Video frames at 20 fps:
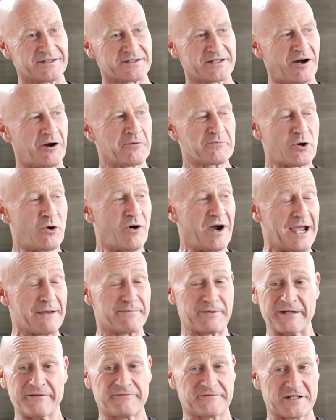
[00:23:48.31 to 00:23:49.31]
You know, I'm quite
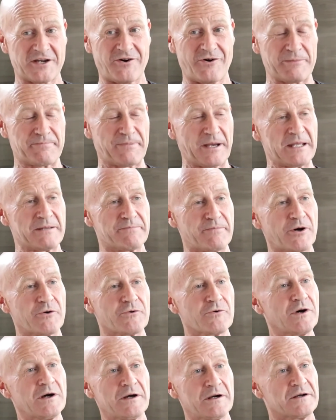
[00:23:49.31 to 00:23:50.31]
happy if Thai
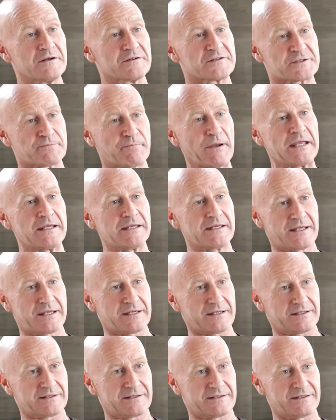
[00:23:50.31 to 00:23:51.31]
people
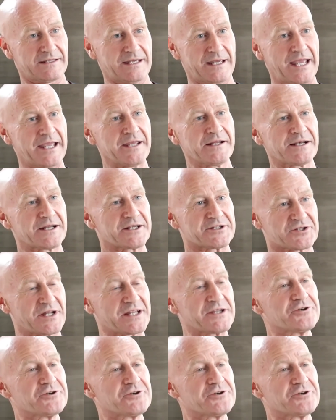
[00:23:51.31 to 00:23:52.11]
speak English.